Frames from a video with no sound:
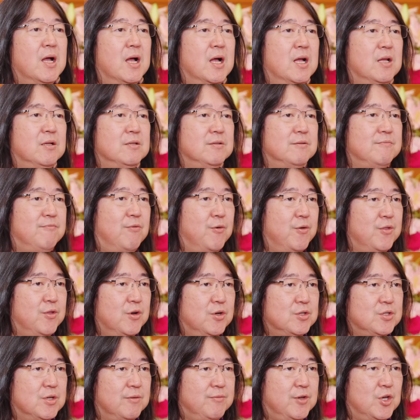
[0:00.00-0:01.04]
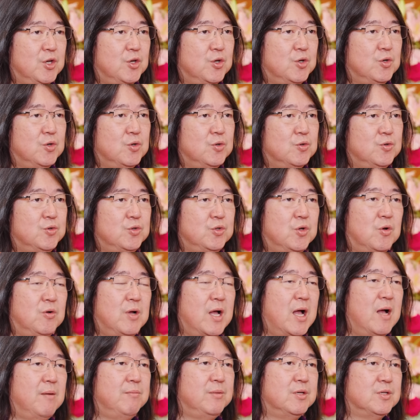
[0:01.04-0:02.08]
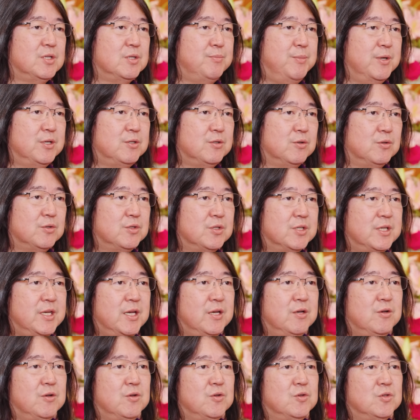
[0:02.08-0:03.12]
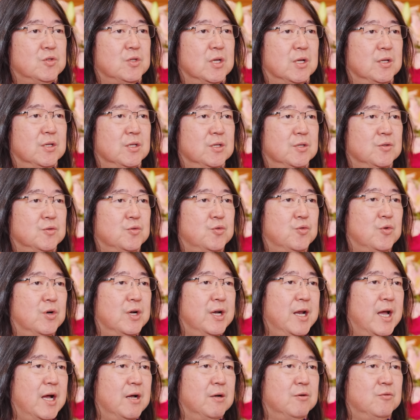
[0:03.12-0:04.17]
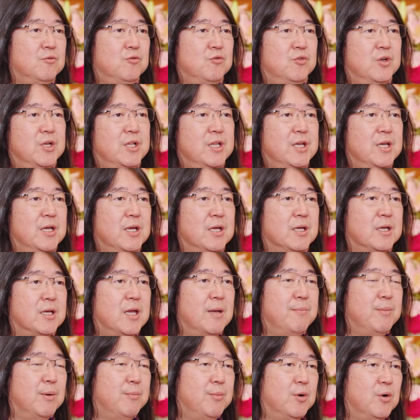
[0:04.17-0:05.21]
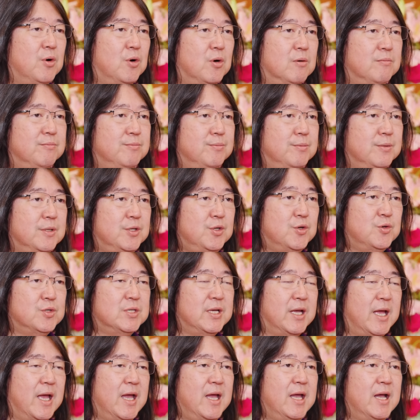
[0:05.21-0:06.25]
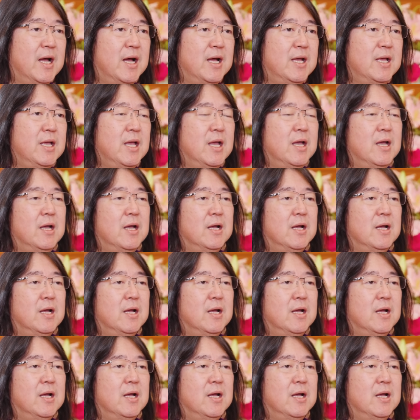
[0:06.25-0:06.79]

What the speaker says: And for those of you who don't have the special skills and who are not really capable of using AI,